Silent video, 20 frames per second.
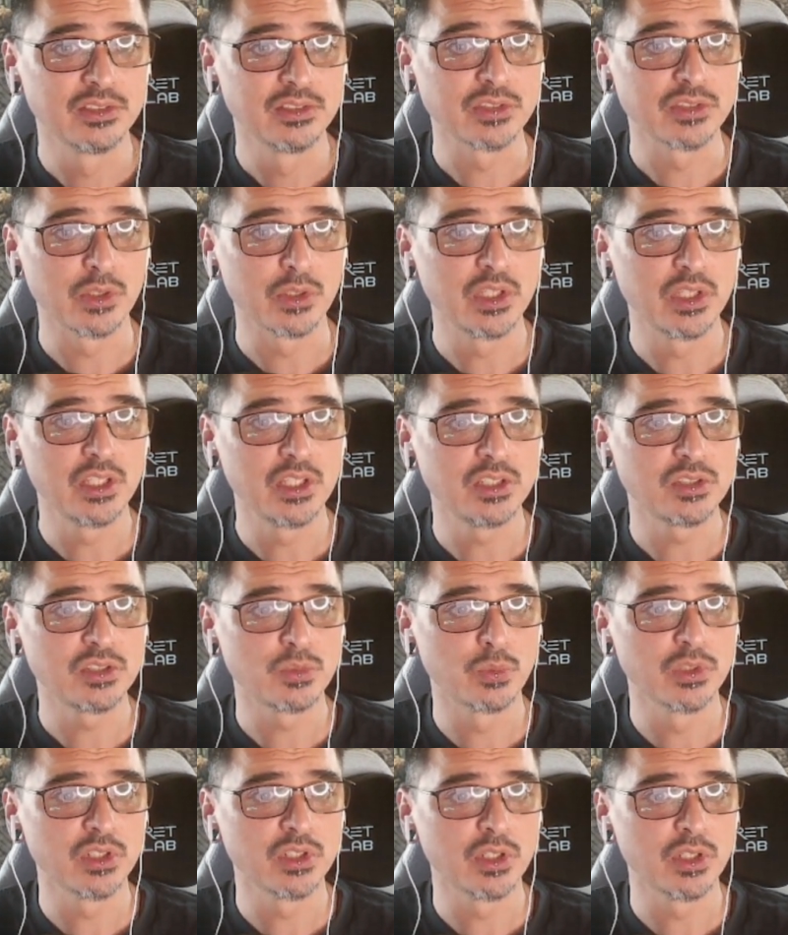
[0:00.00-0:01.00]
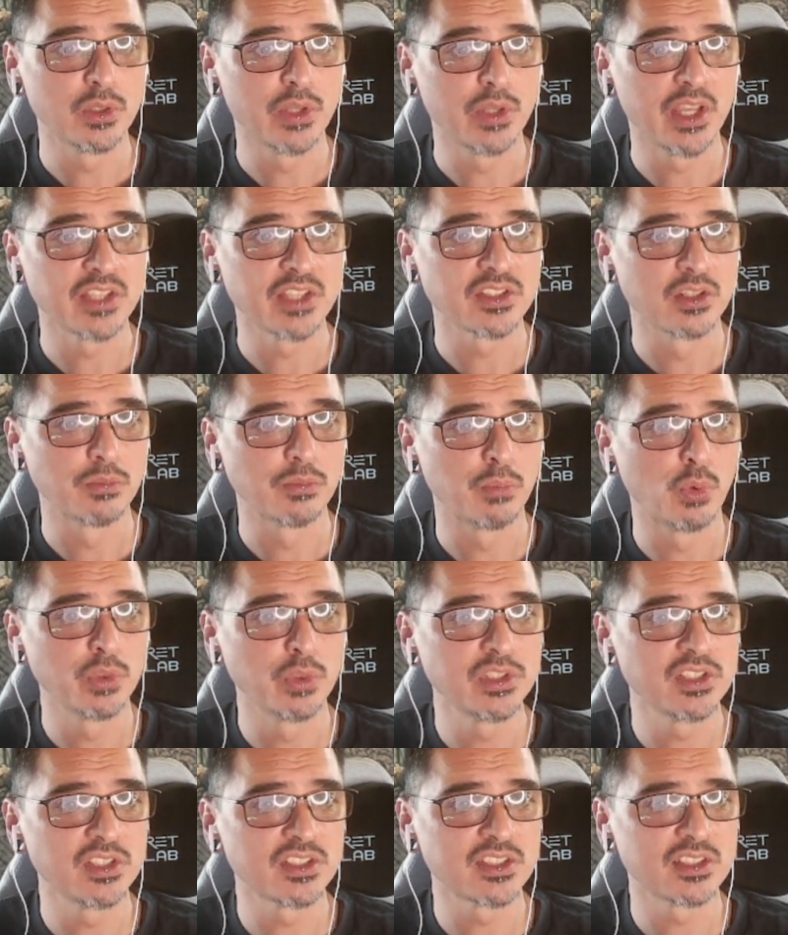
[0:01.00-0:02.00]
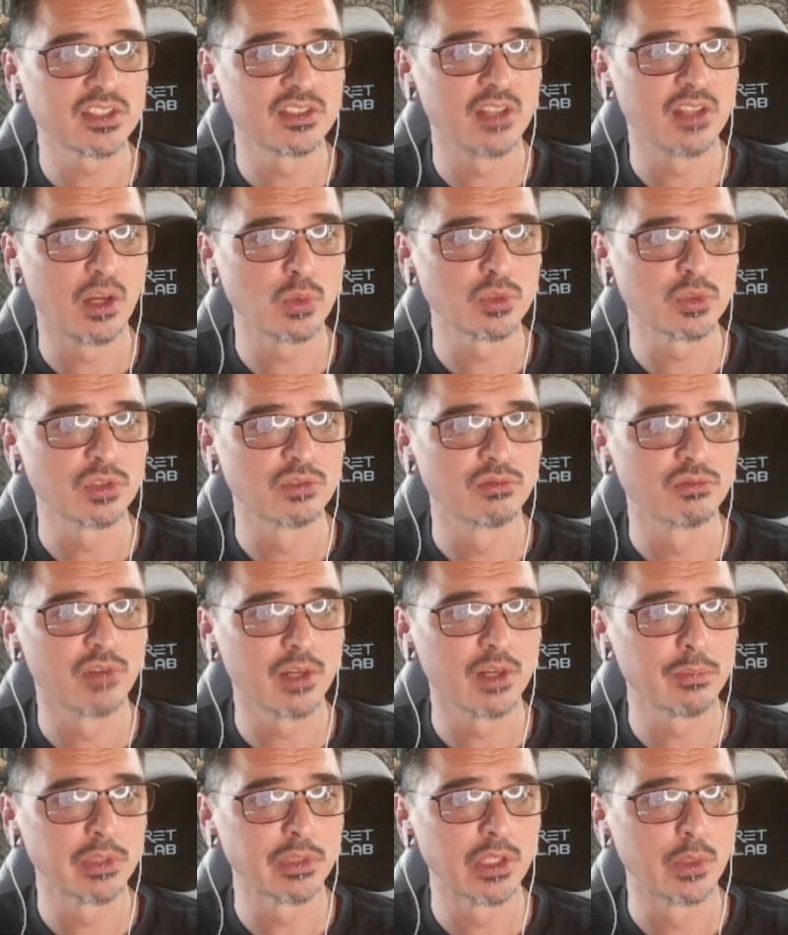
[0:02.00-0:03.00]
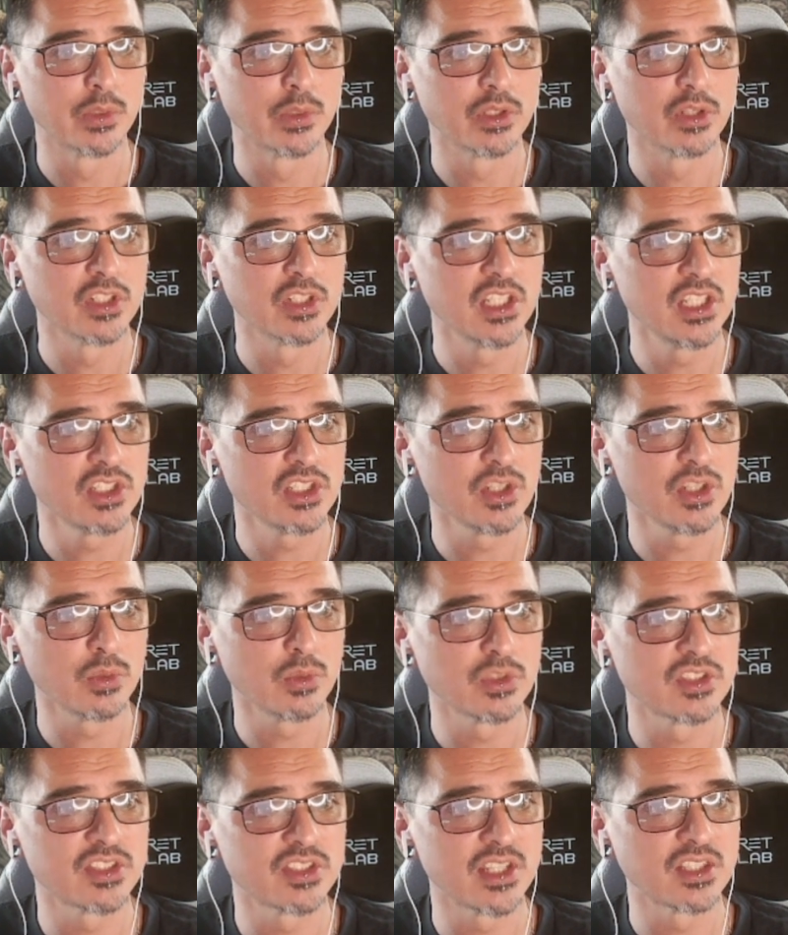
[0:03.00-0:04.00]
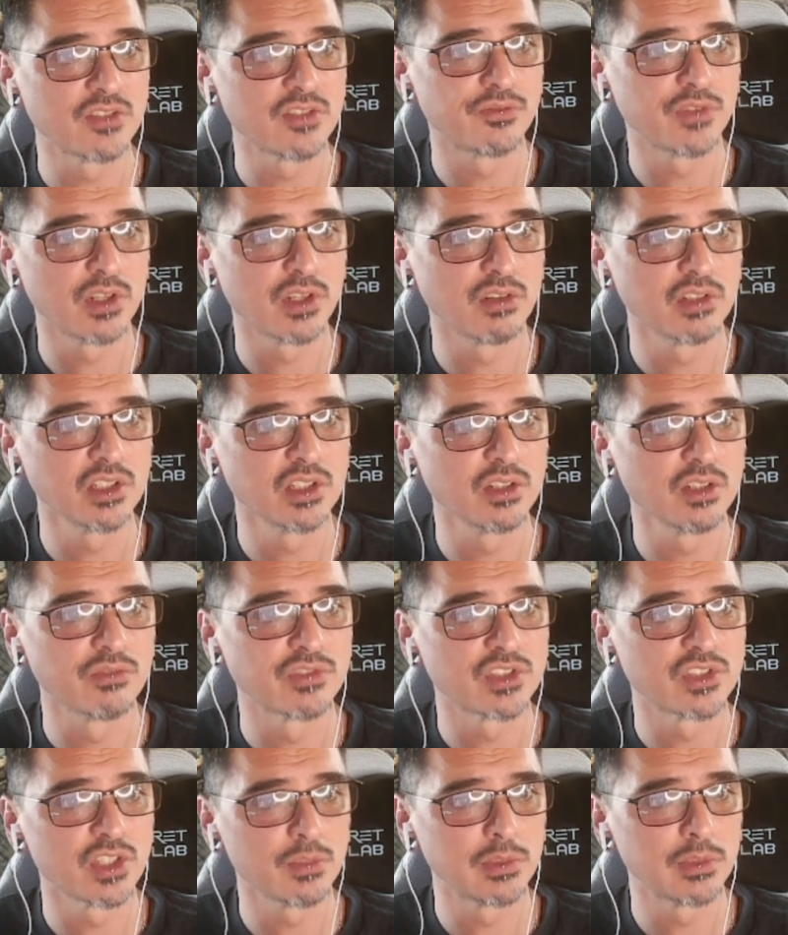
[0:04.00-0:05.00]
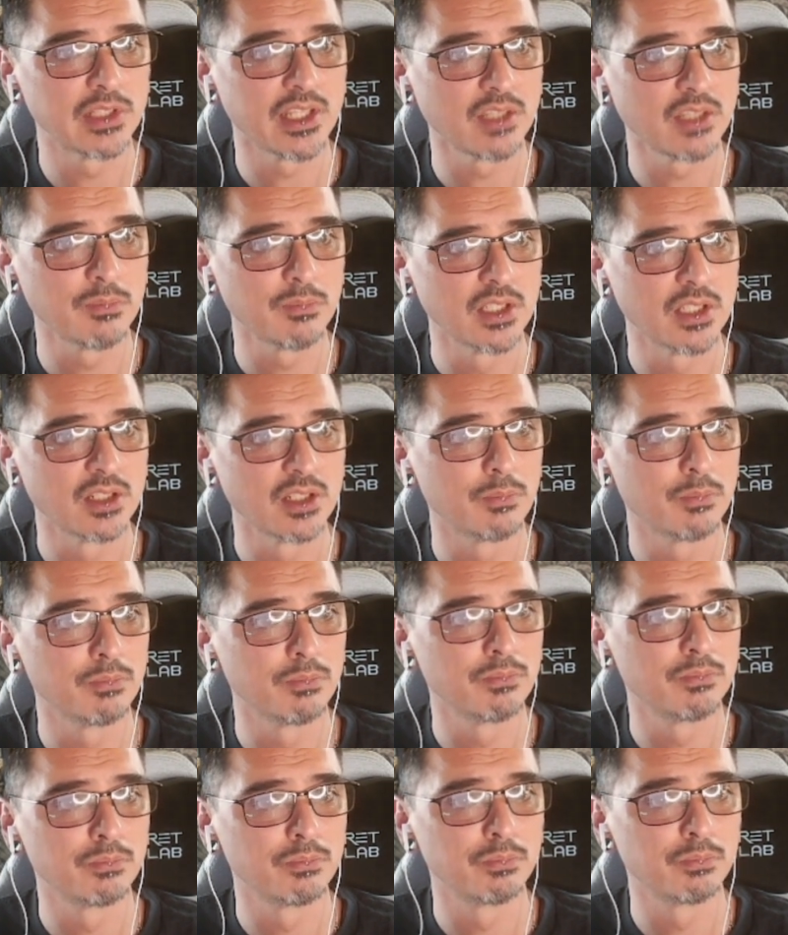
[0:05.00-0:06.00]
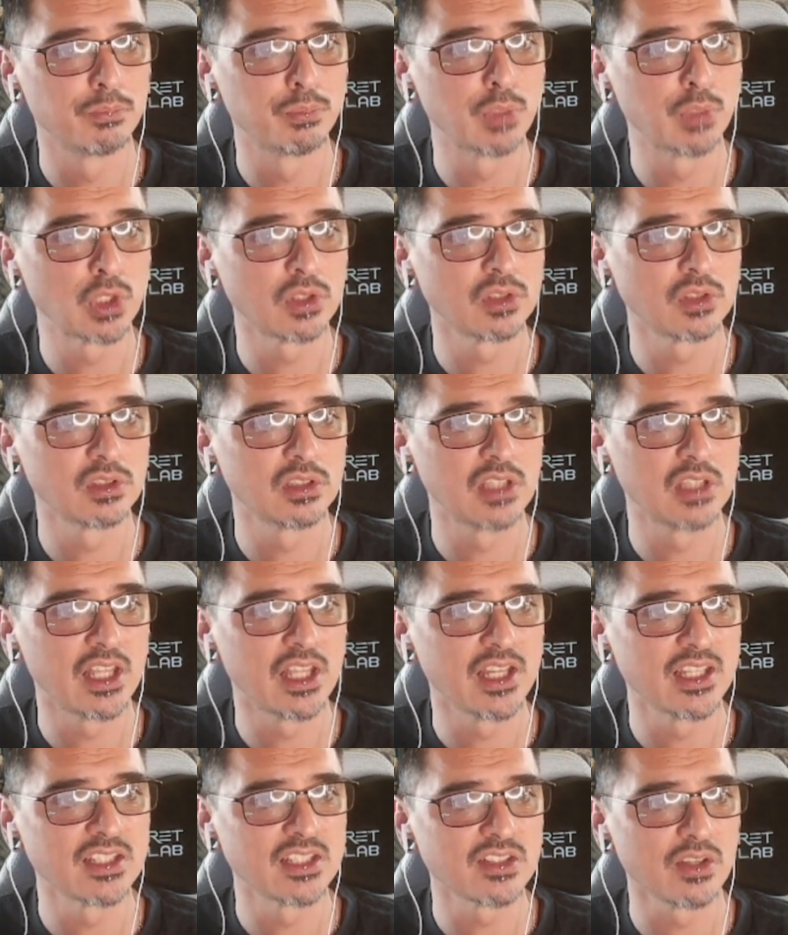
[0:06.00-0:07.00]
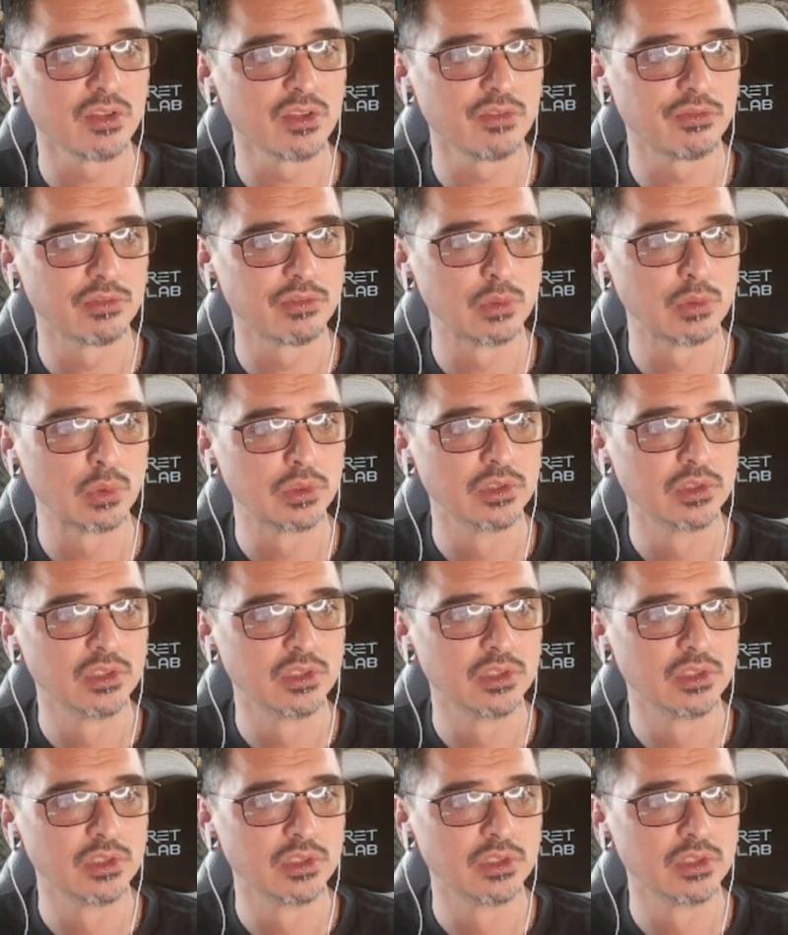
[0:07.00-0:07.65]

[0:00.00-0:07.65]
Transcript: So each window has an appointed altar right below it. On each altar stands a figurine of serpent-like men. A book lies on the floor.